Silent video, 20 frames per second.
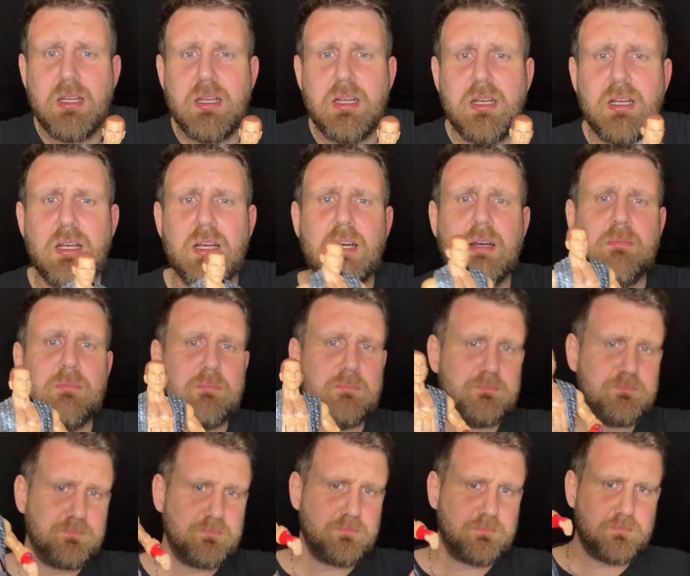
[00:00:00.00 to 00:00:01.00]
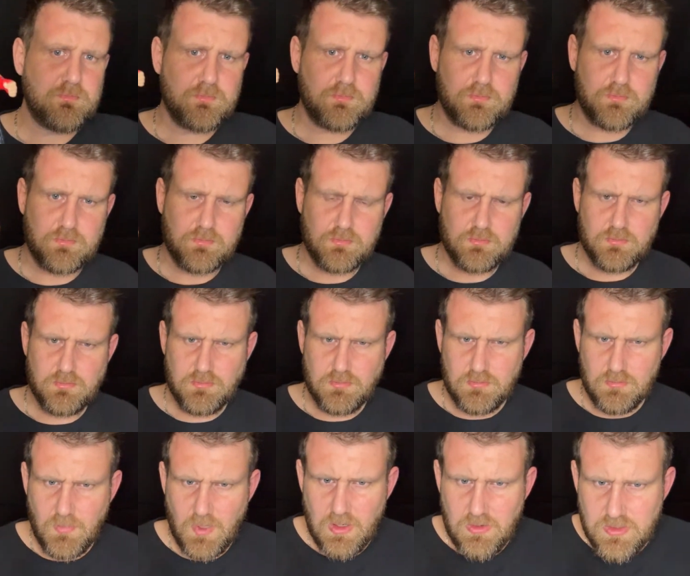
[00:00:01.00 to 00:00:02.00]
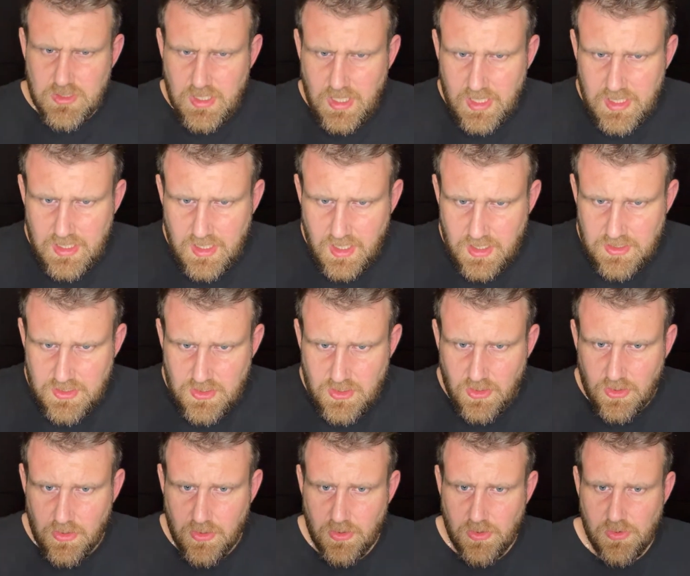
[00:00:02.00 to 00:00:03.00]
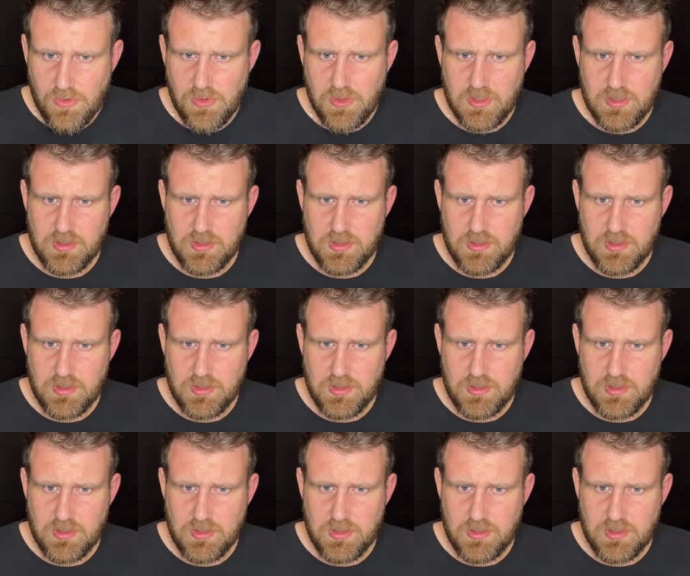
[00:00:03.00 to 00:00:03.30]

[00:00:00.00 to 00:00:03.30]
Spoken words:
Was that a Scott Hall?